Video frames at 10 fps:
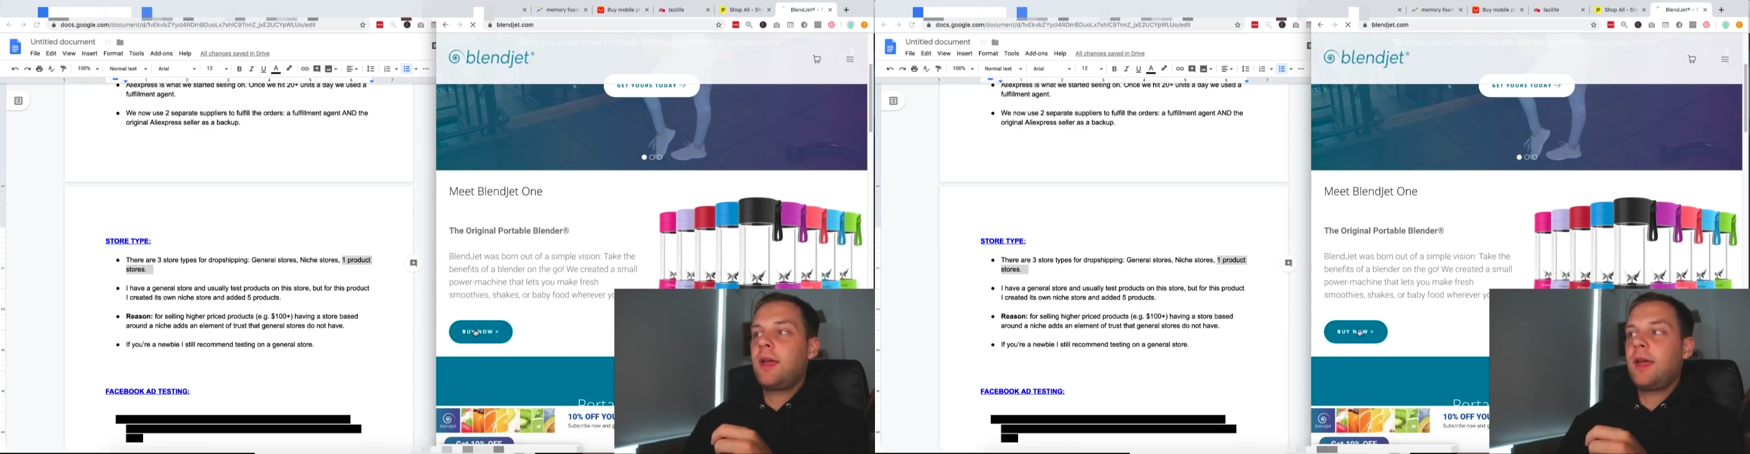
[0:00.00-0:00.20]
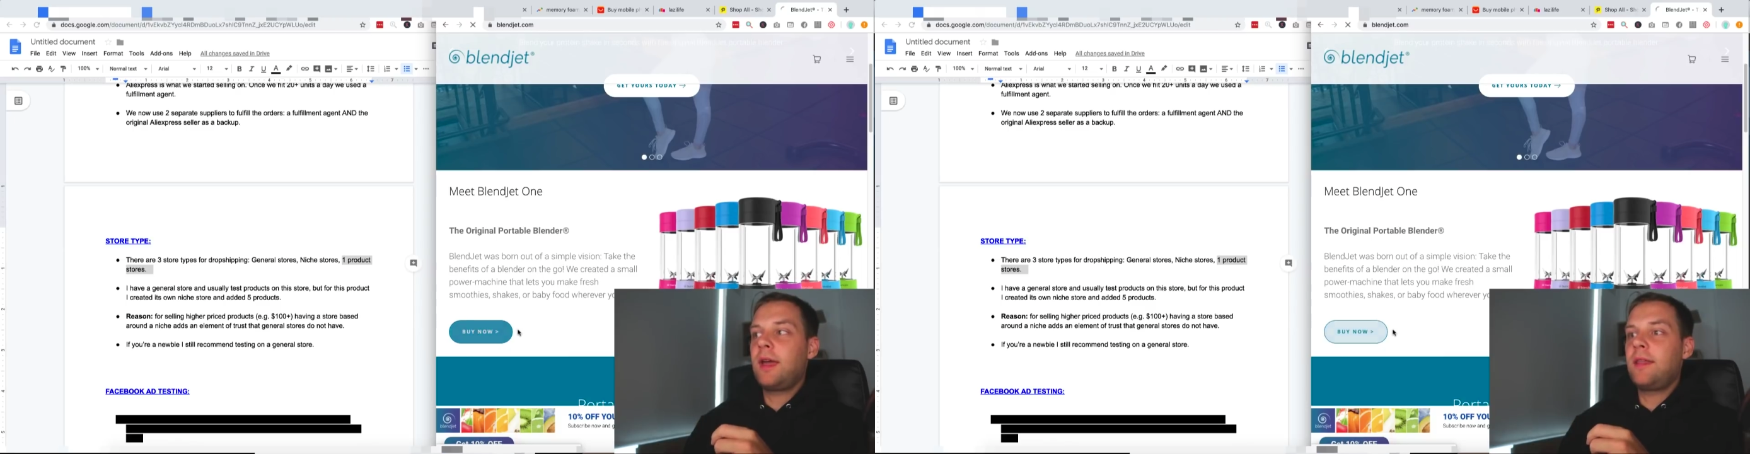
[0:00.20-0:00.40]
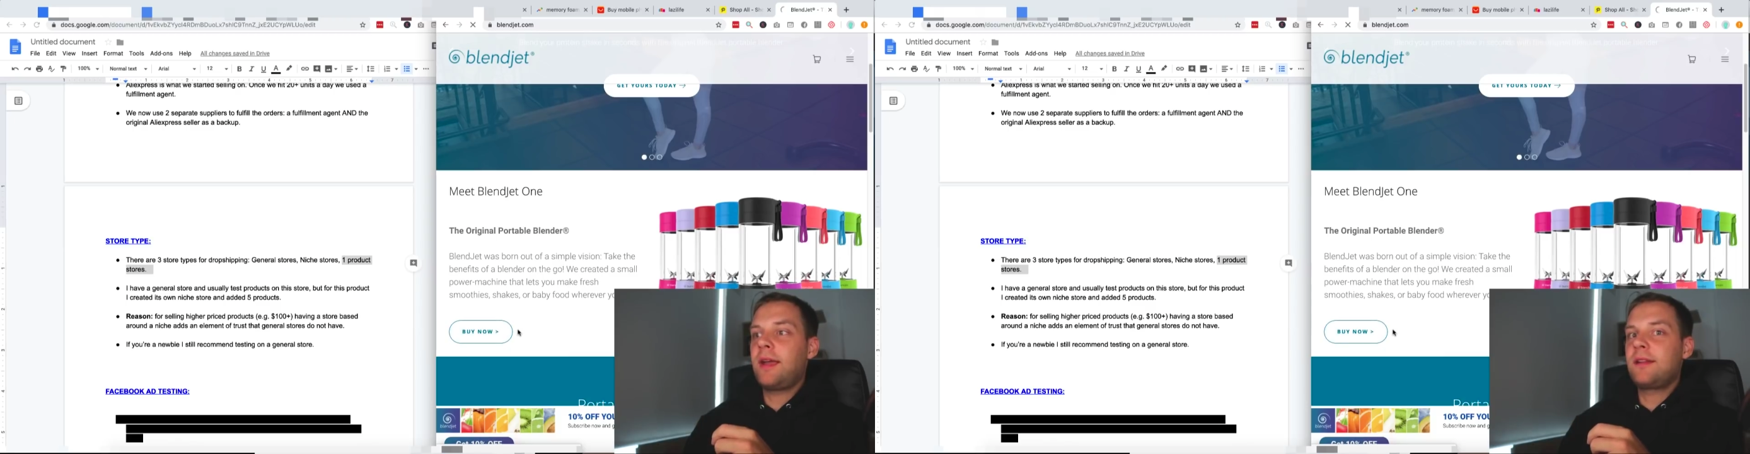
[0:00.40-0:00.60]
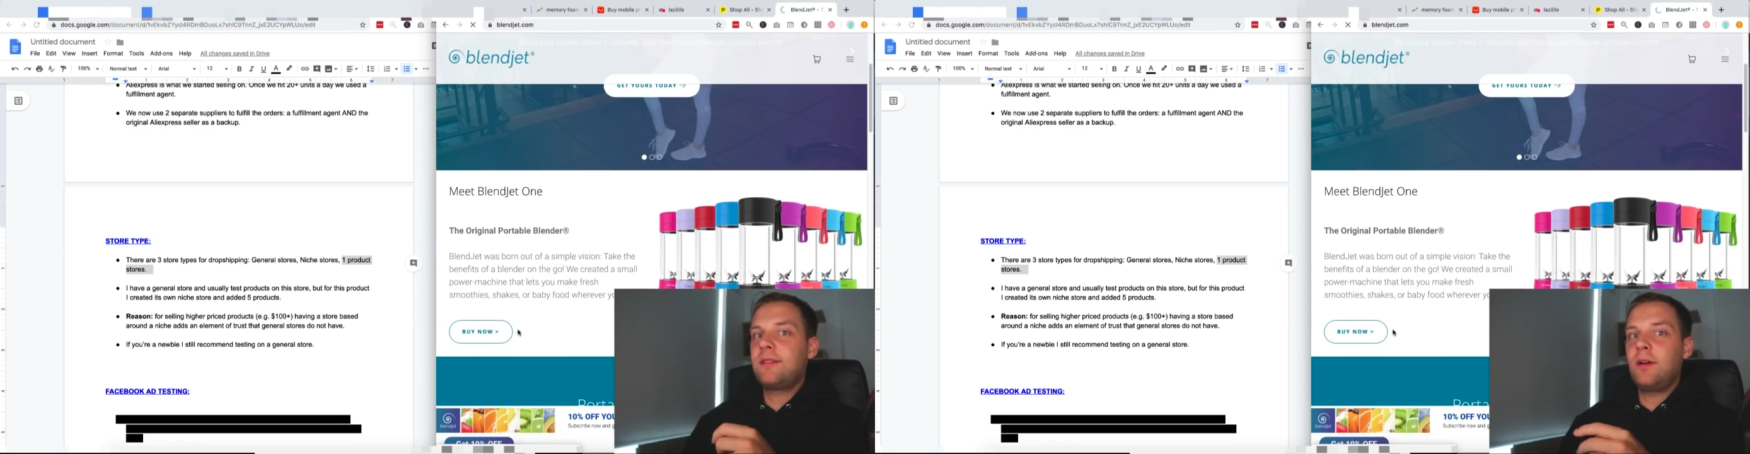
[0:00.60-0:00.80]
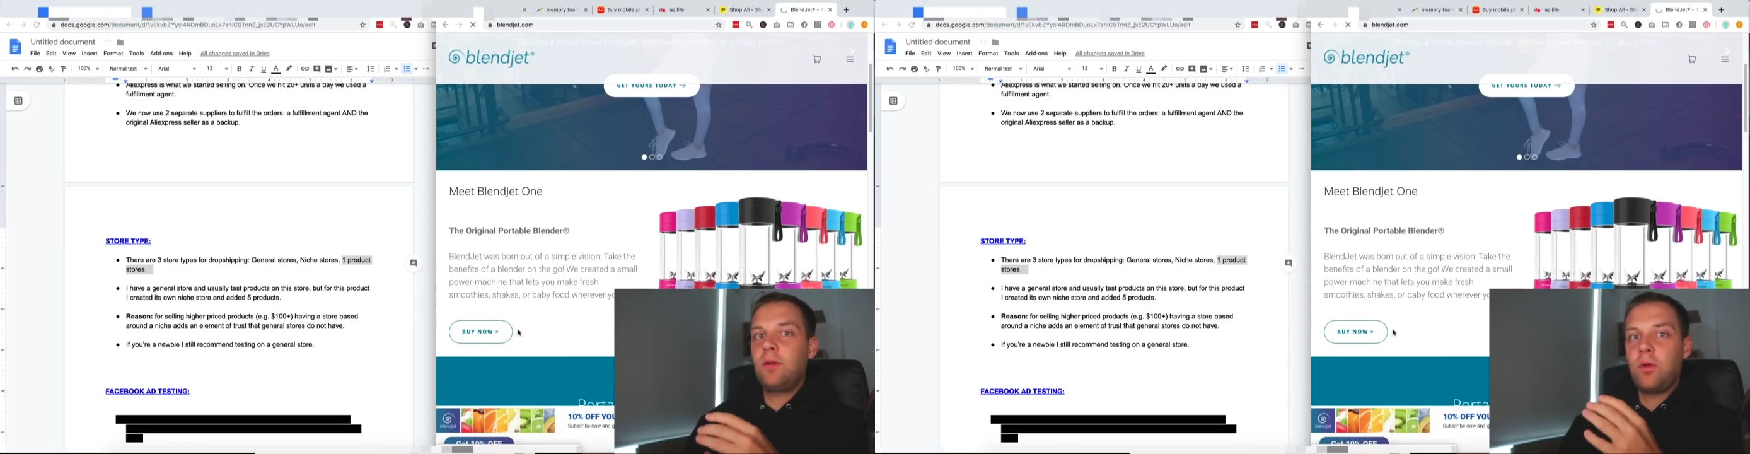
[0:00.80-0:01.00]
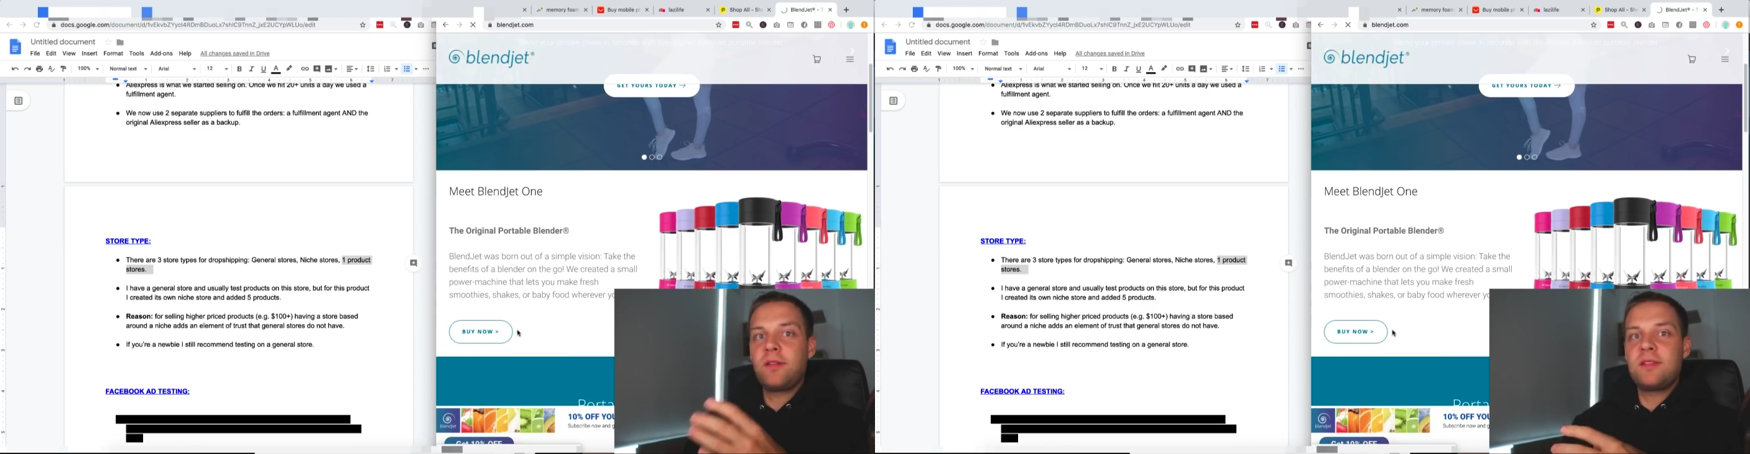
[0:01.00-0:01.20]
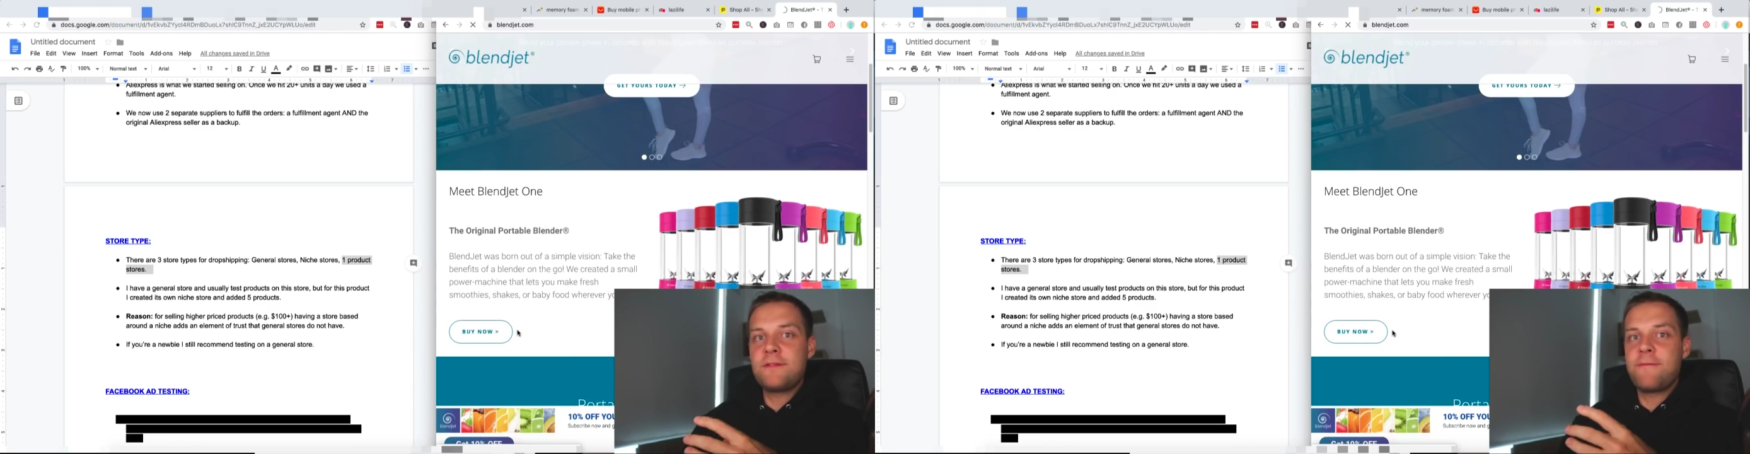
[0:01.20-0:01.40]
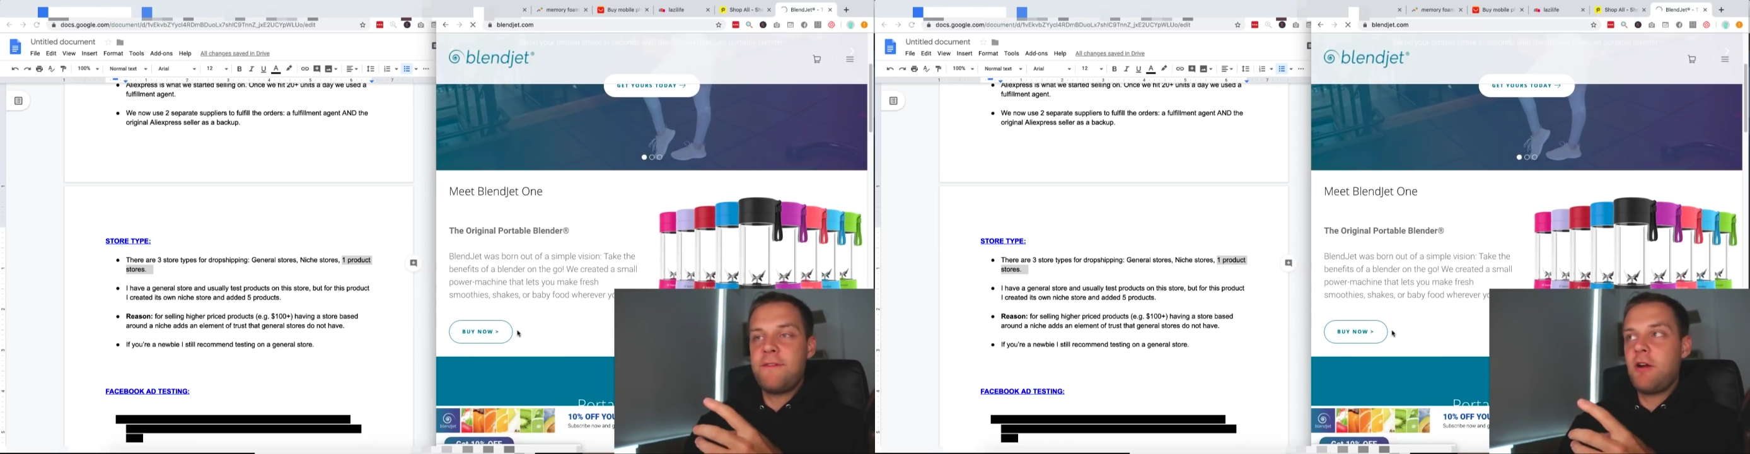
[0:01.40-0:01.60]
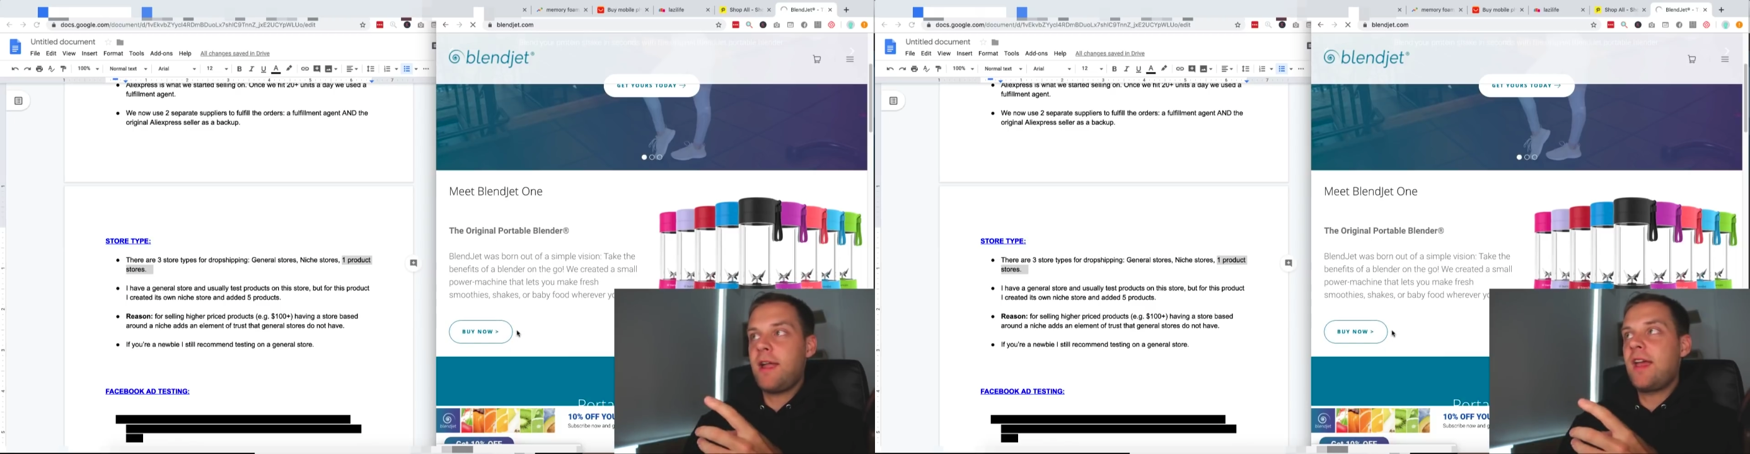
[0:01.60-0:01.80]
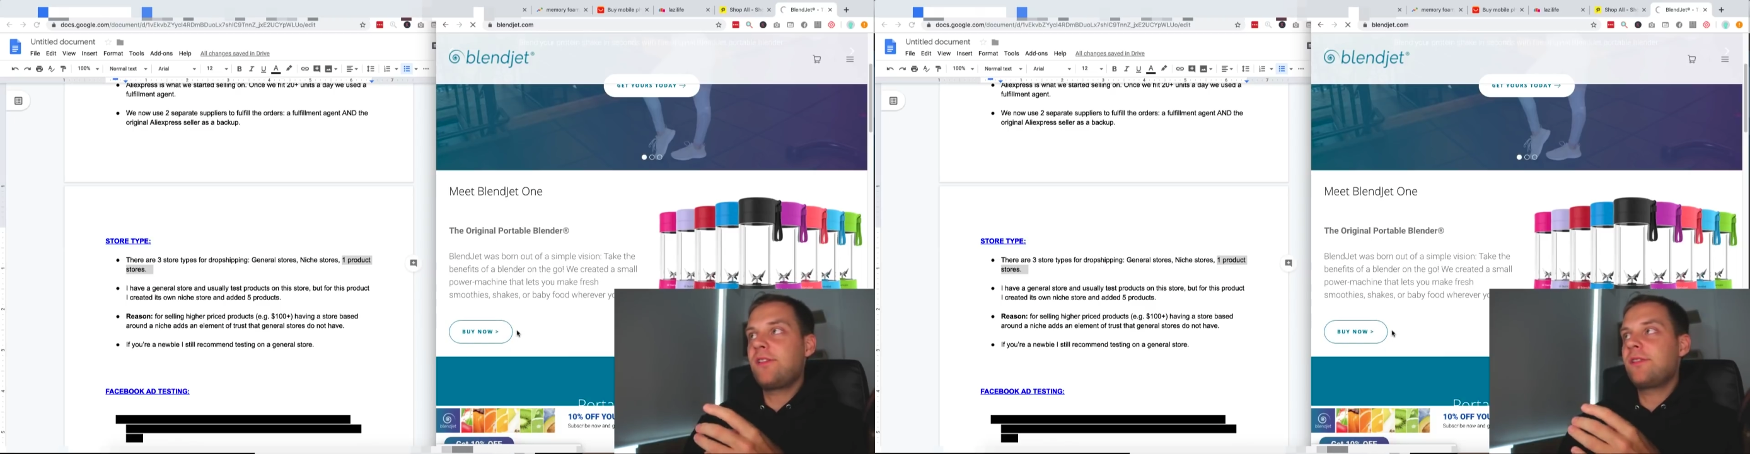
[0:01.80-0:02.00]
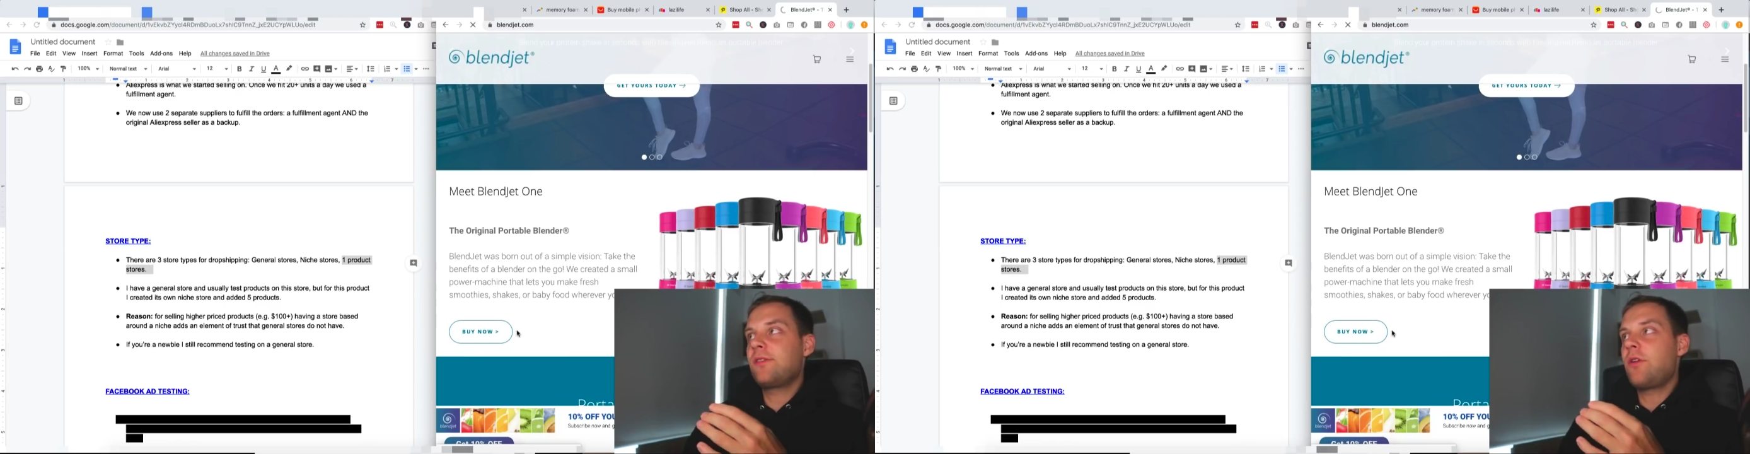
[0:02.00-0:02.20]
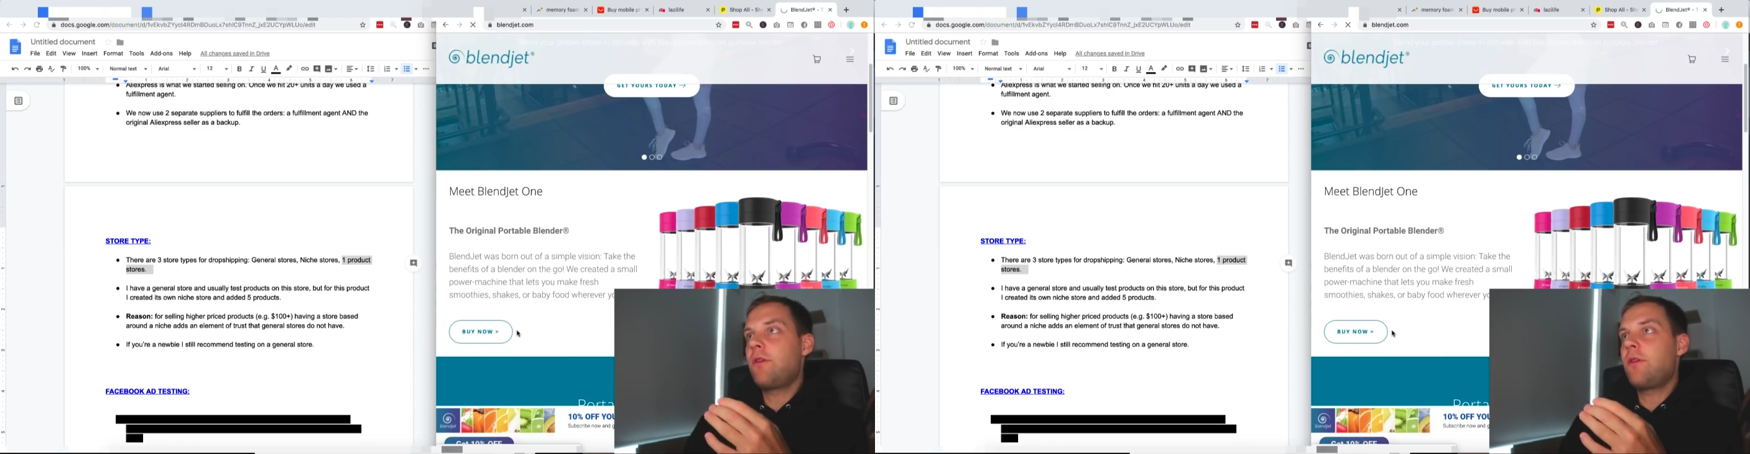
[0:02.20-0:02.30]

and they can sell lots of different variations